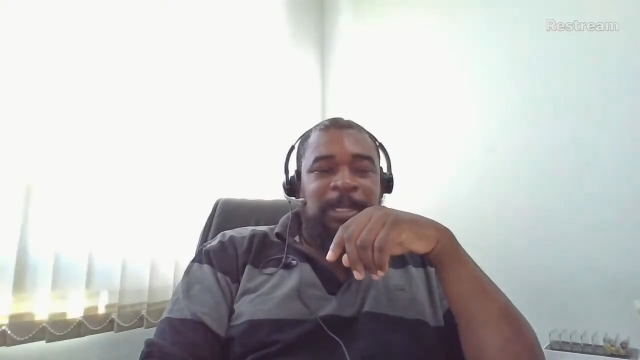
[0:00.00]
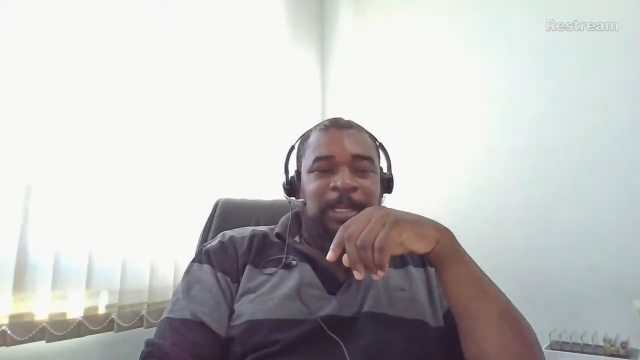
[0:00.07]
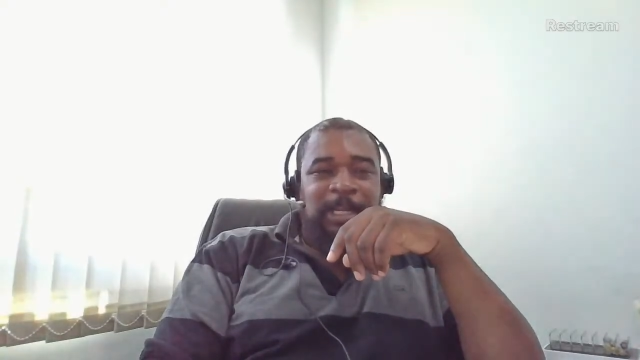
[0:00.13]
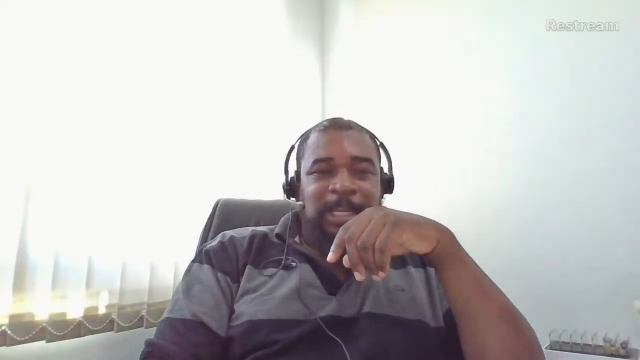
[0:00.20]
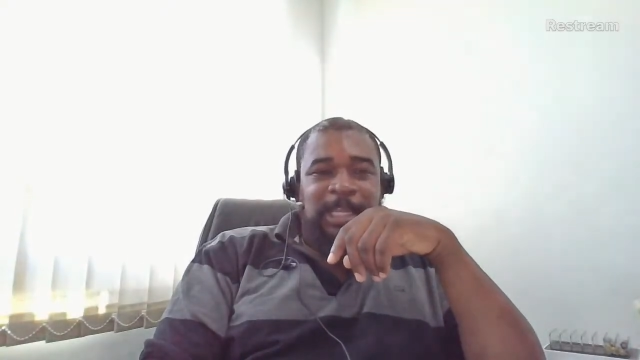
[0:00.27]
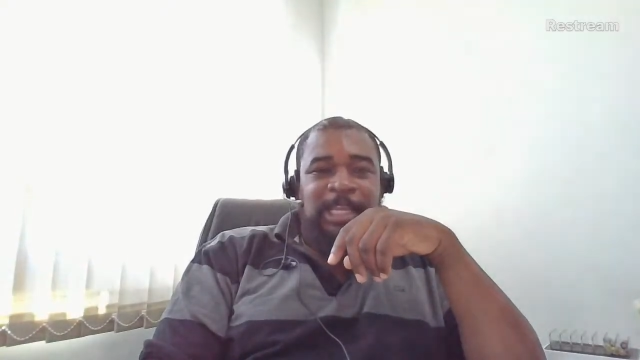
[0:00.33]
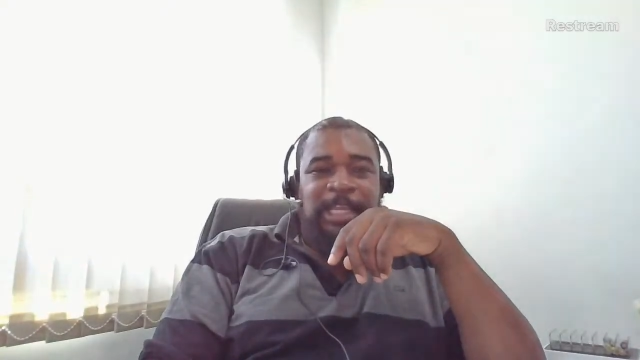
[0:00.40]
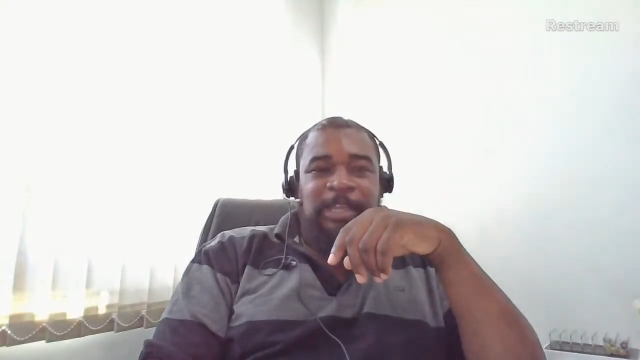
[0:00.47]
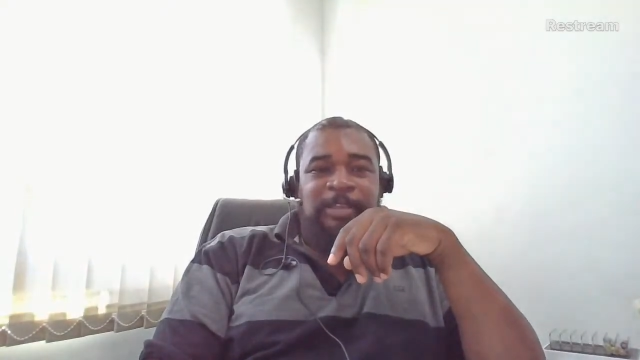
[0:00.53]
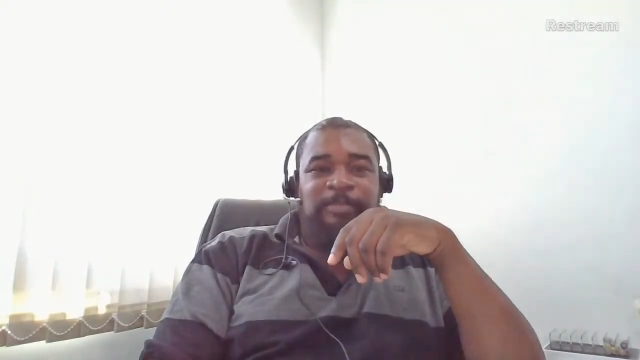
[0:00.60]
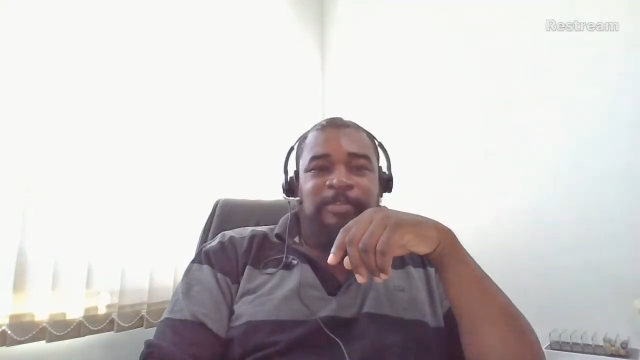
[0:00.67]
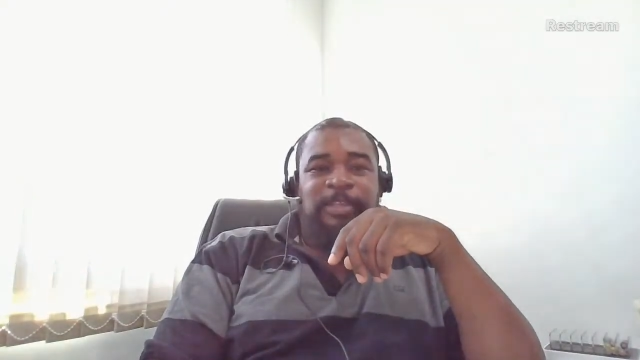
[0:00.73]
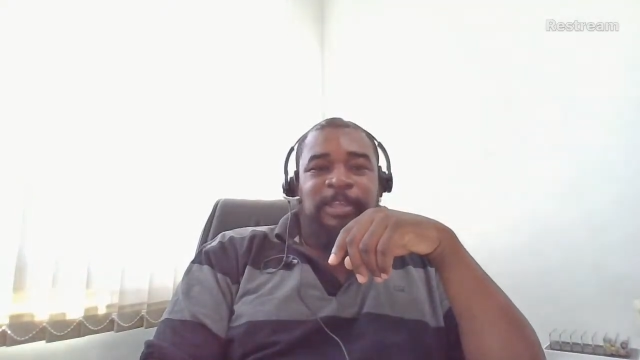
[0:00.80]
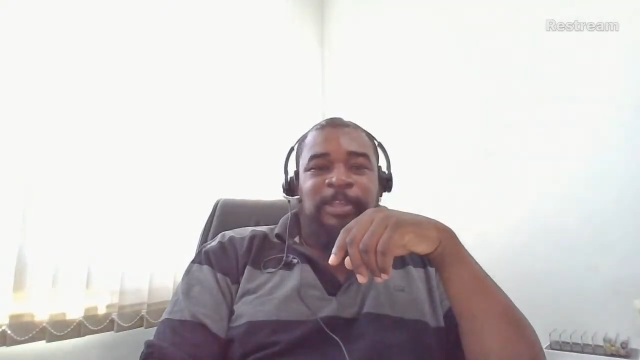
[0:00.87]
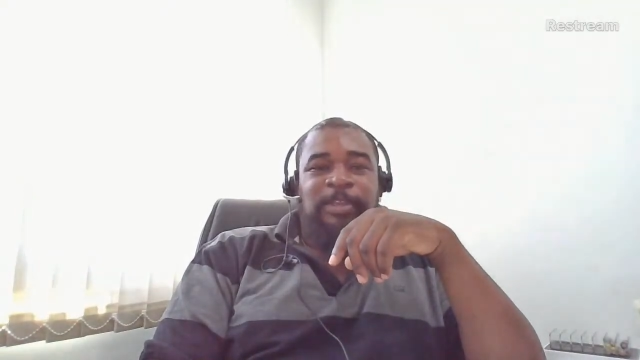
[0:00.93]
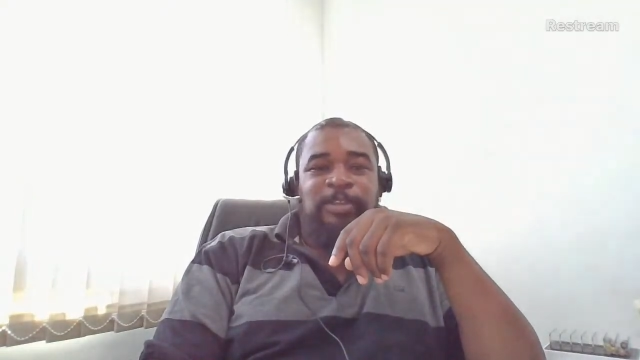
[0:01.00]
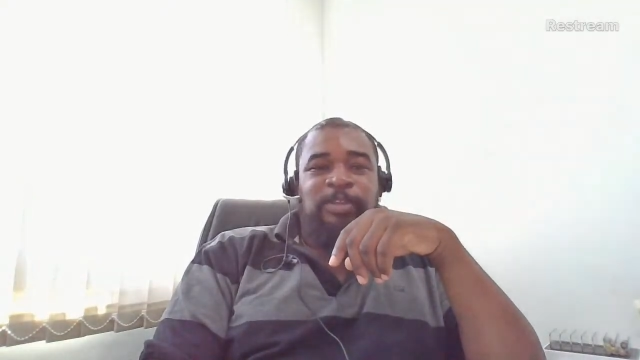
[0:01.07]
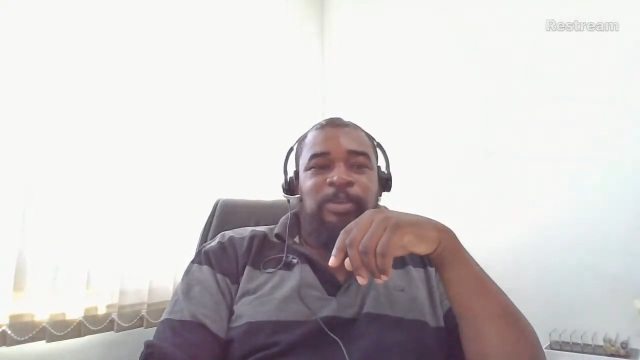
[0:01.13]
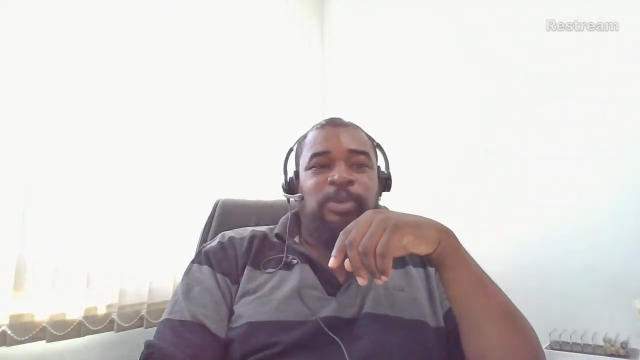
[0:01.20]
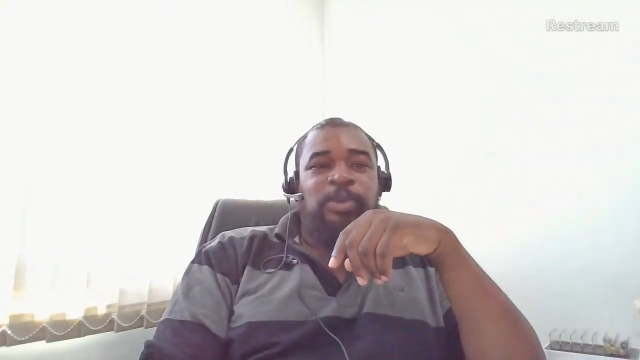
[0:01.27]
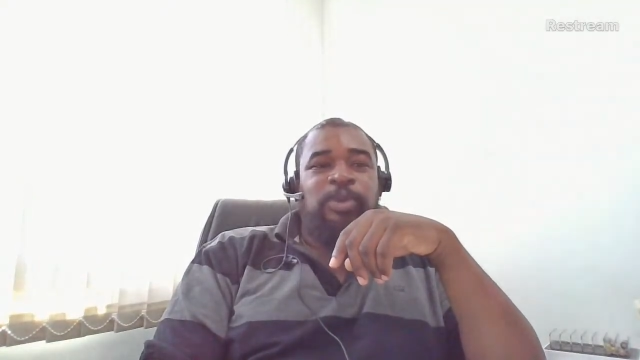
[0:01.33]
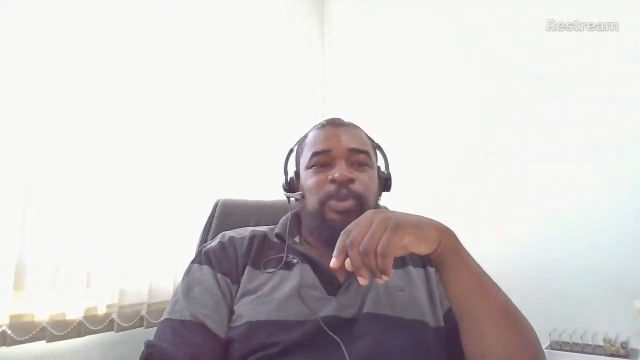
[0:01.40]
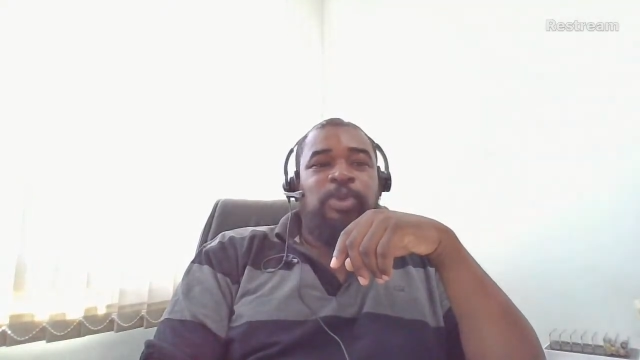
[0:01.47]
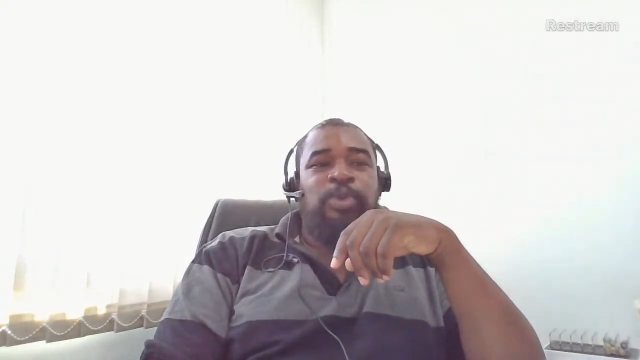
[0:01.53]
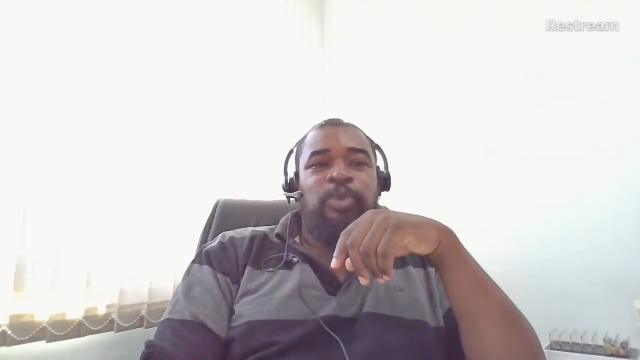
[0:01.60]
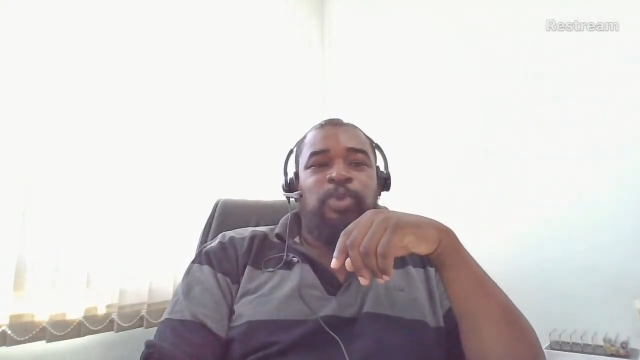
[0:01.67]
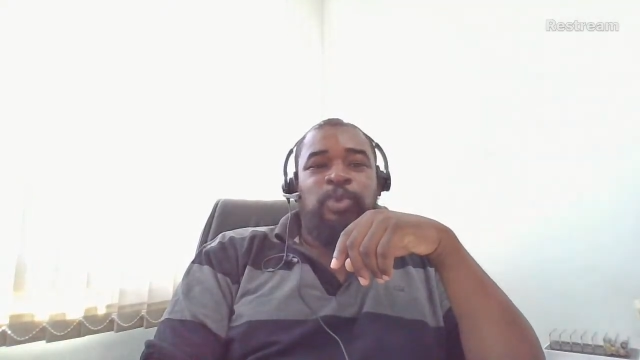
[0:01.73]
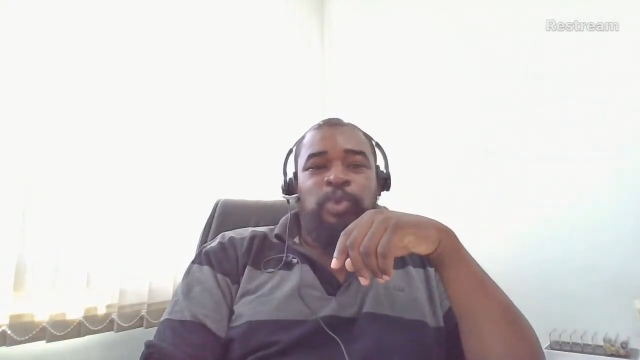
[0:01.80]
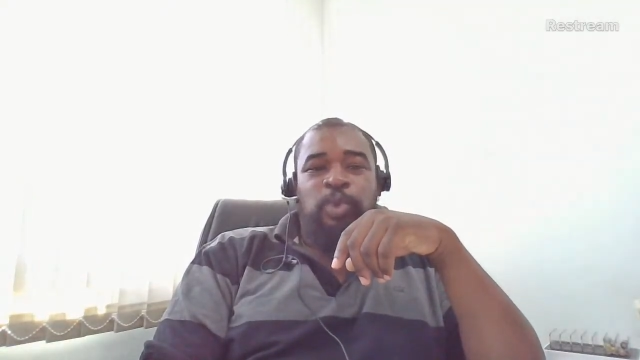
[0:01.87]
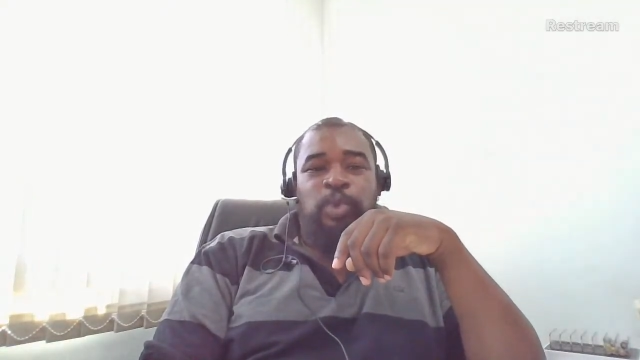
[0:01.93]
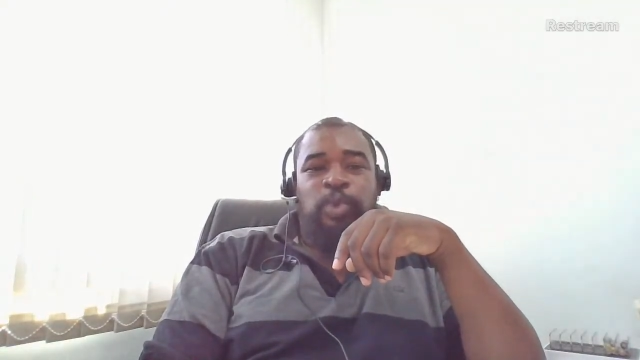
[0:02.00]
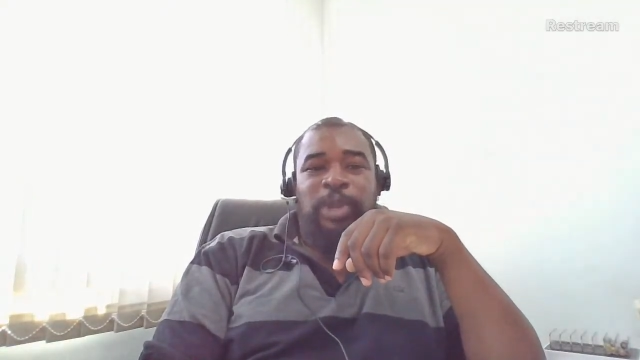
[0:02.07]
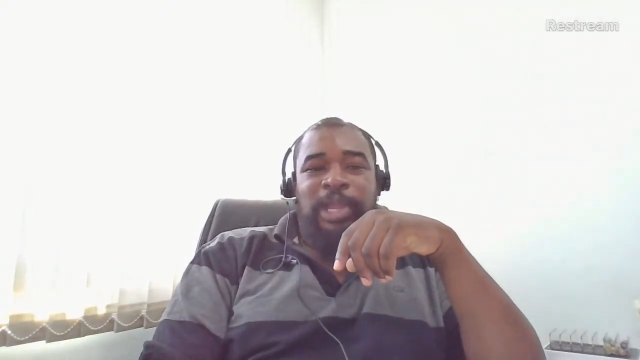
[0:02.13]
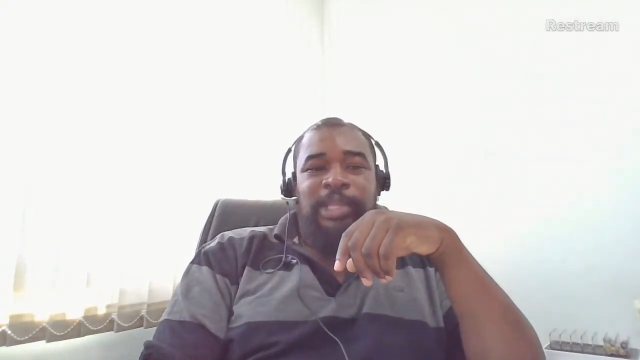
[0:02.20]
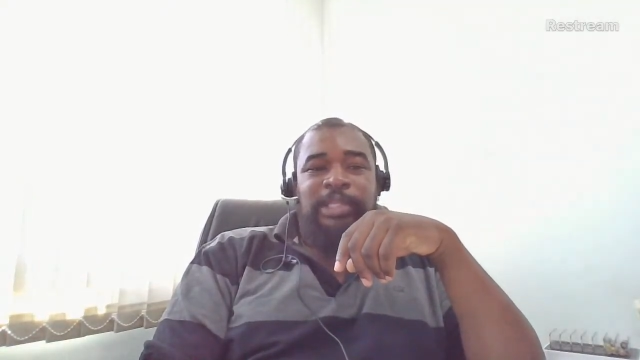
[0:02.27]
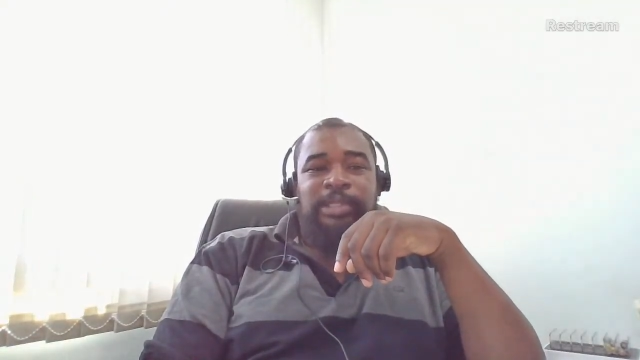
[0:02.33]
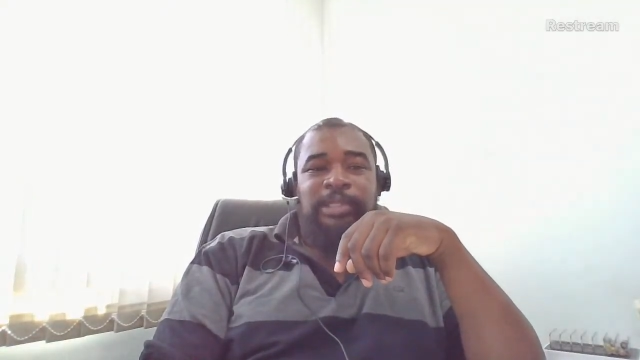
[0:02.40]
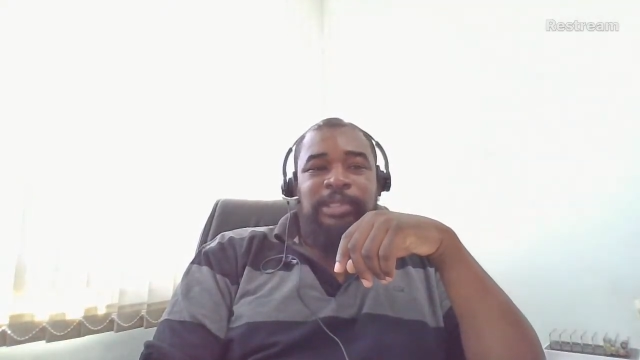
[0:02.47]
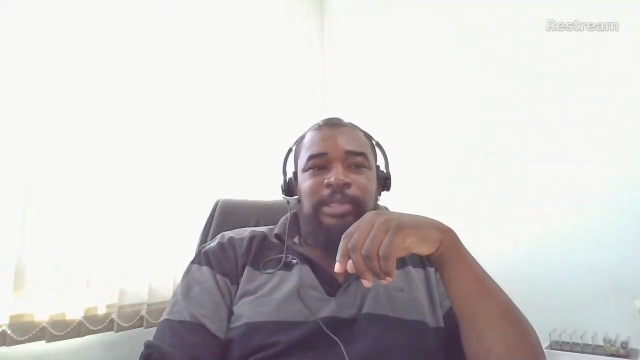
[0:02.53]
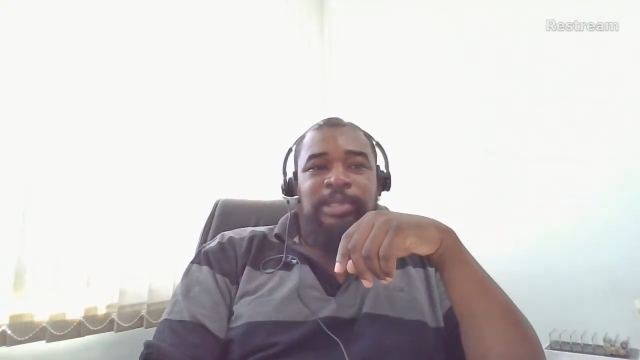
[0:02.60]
in your right